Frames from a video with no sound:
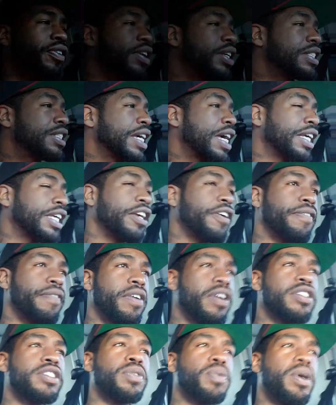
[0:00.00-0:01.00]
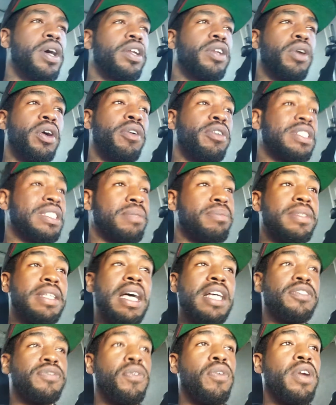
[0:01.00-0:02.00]
for a check, your first one, or
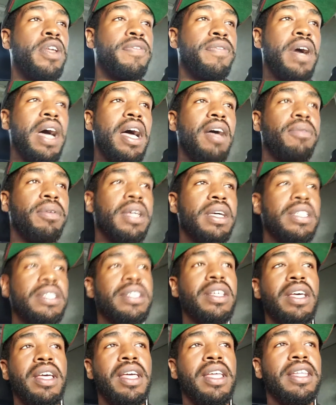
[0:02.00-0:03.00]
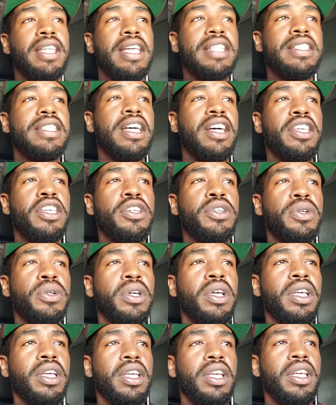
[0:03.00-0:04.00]
sometimes 45, because they tell you
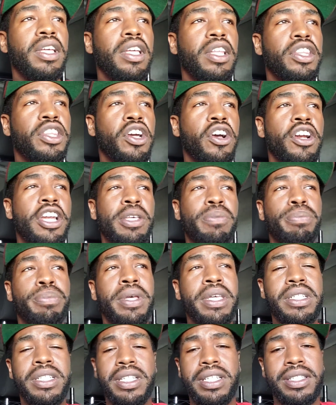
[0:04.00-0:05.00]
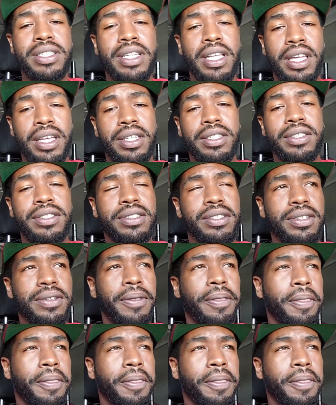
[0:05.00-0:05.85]
30 business days.